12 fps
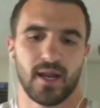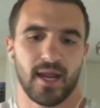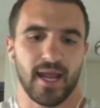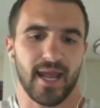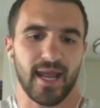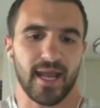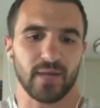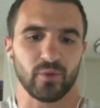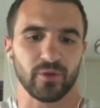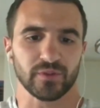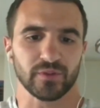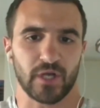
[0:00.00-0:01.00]
And
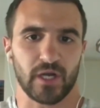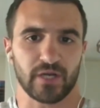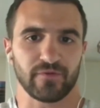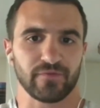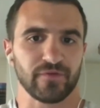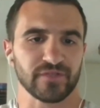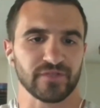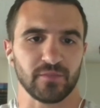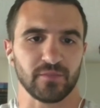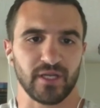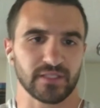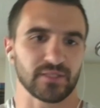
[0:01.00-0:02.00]
we would talk for 15
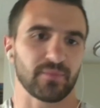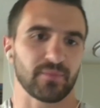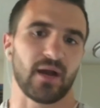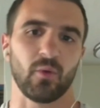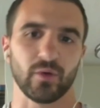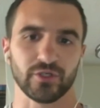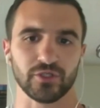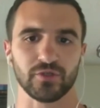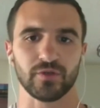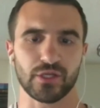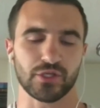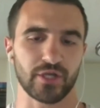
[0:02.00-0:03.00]
minutes about what'd you do
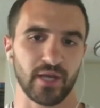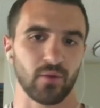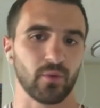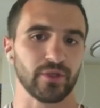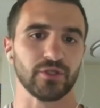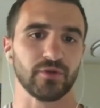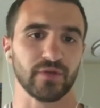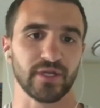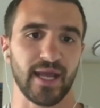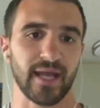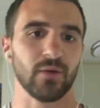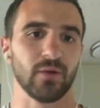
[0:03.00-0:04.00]
yesterday? What are you doing
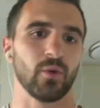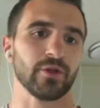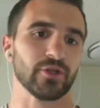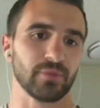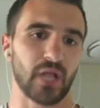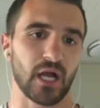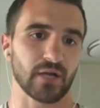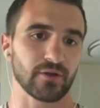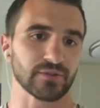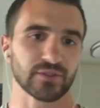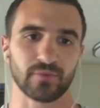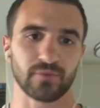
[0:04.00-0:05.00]
today? What are your
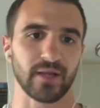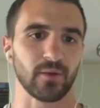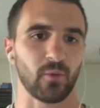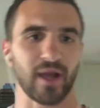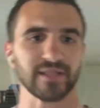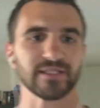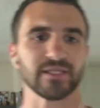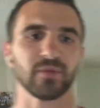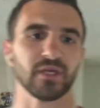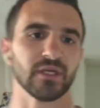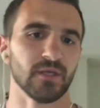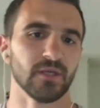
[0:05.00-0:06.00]
blockers, right?
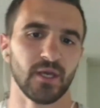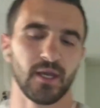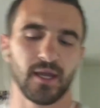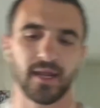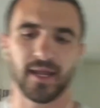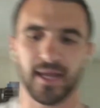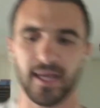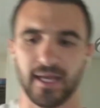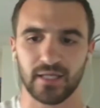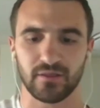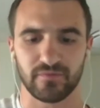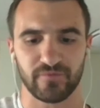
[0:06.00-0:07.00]
YTB.
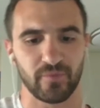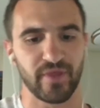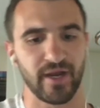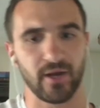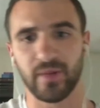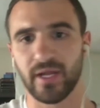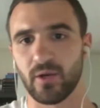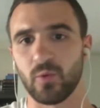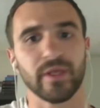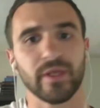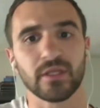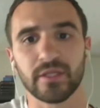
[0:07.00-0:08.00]
And from there, we had a
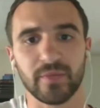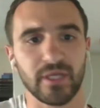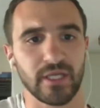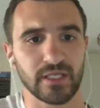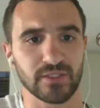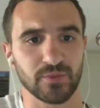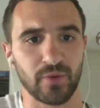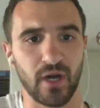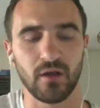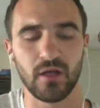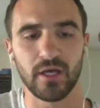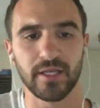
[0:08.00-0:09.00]
weekly meeting as
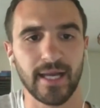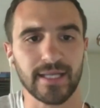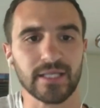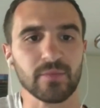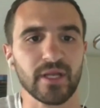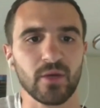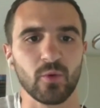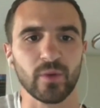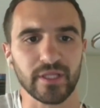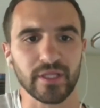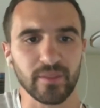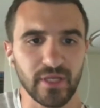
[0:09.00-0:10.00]
well, a 90-minute
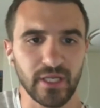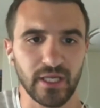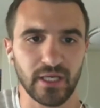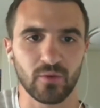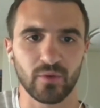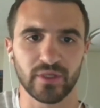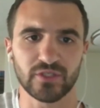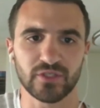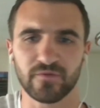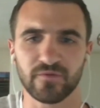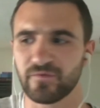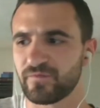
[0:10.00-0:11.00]
weekly meeting,
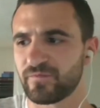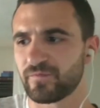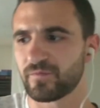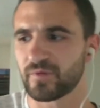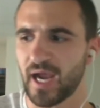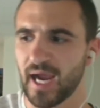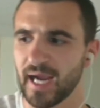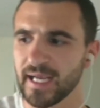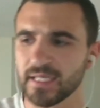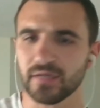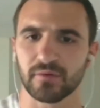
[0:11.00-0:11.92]
which kind of